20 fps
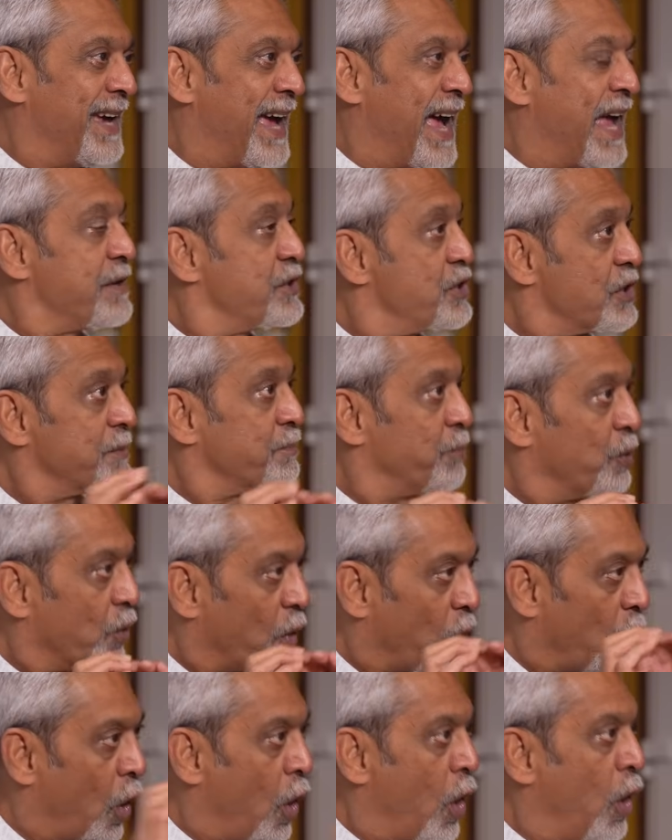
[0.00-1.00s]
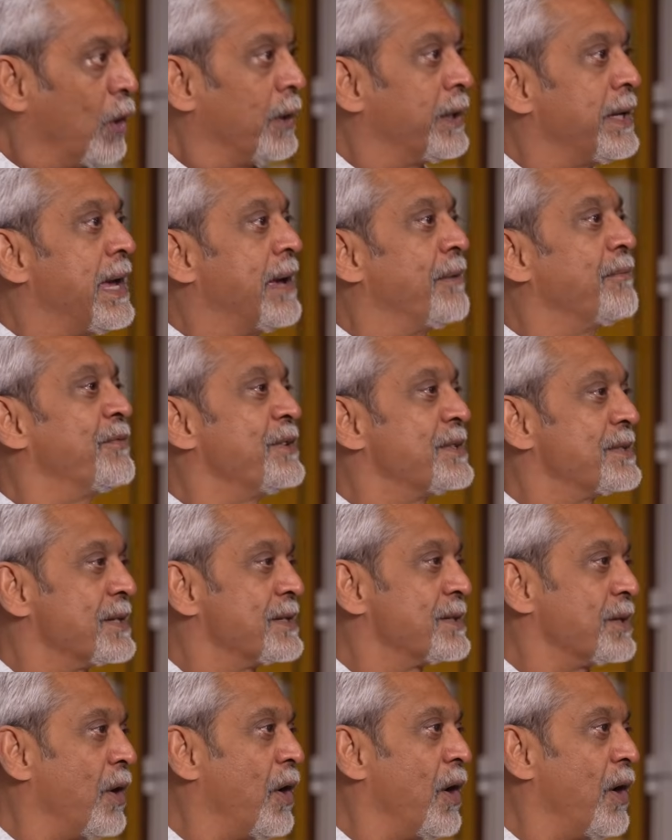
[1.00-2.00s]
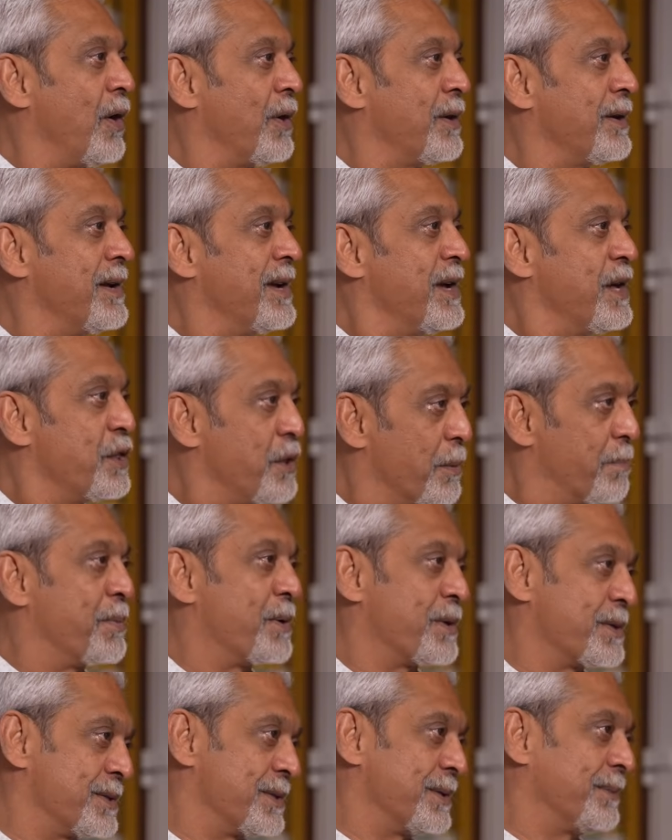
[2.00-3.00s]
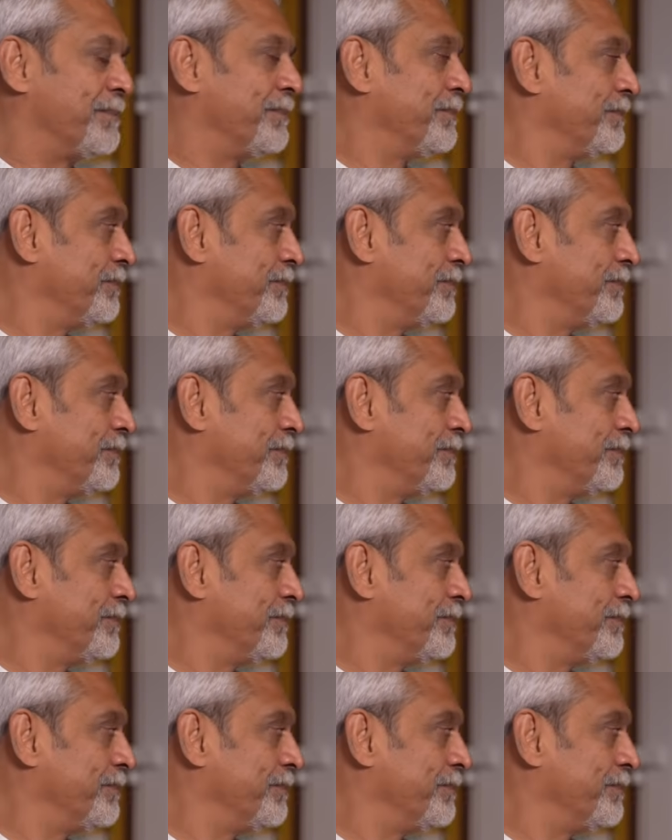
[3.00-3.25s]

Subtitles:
and just put all the emphasis on the person.